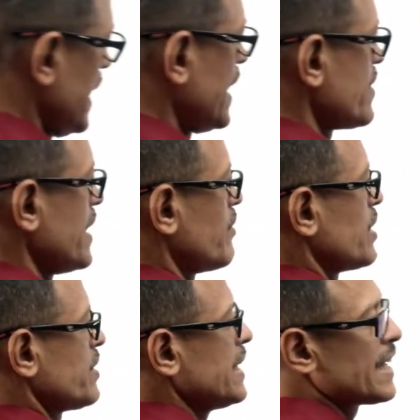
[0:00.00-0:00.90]
n is equal to
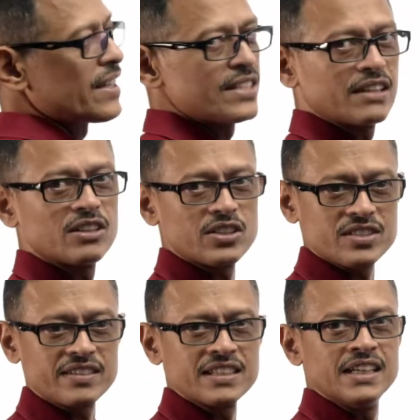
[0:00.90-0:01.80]
3, n is equal to
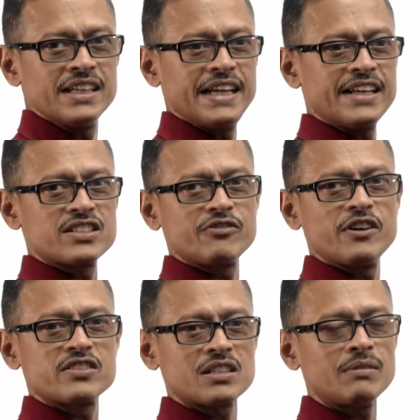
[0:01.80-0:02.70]
6. A is the
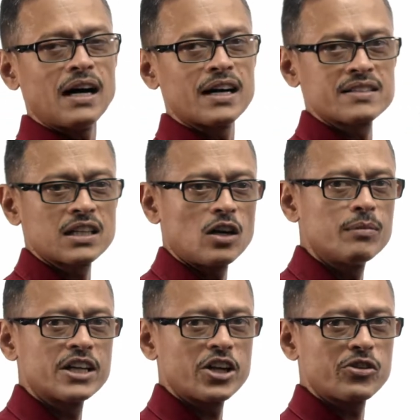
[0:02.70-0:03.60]
first term, r is the
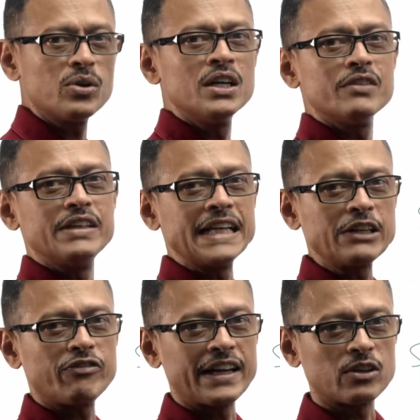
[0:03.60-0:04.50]
common ratio. They need to
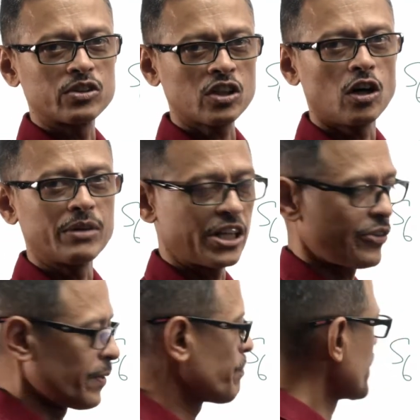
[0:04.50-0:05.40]
find out the common ratio.